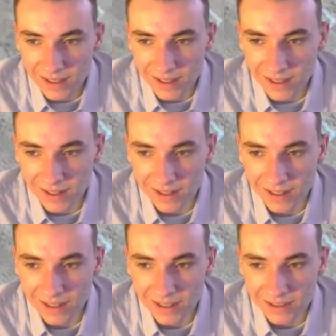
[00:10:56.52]
Oh
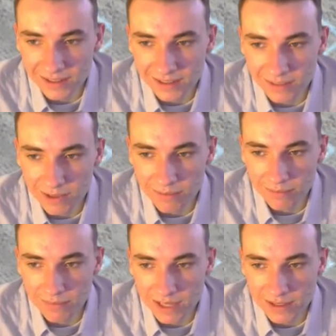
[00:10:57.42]
gosh, this is gonna be a
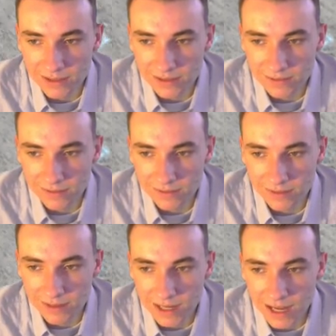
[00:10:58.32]
bitch.
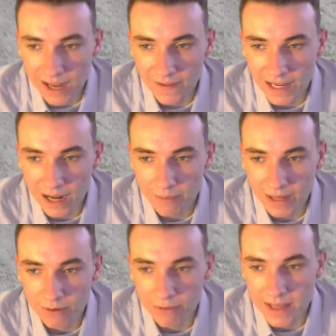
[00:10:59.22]
And look at, I'm
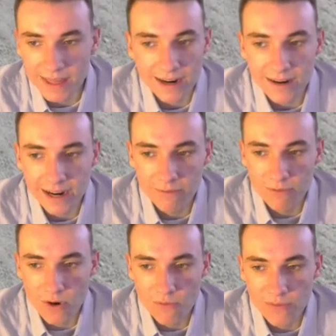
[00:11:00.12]
like right there, and it
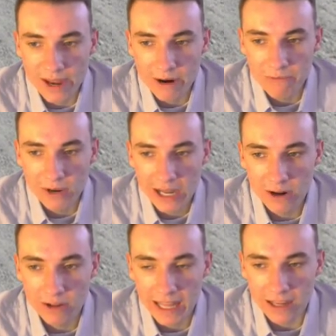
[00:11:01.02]
won't. And
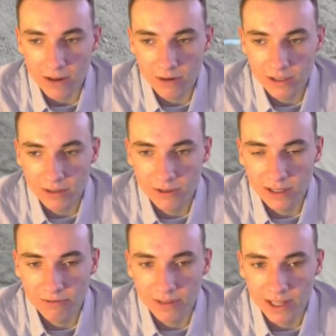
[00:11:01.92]
it'll like go to somewhere
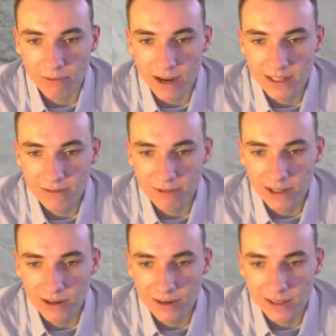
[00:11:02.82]
different. Like, why does it want
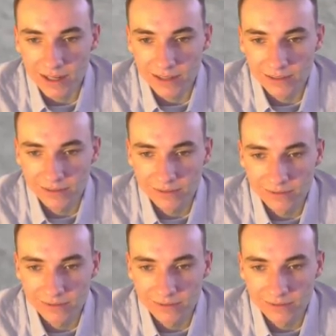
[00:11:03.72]
to go right there?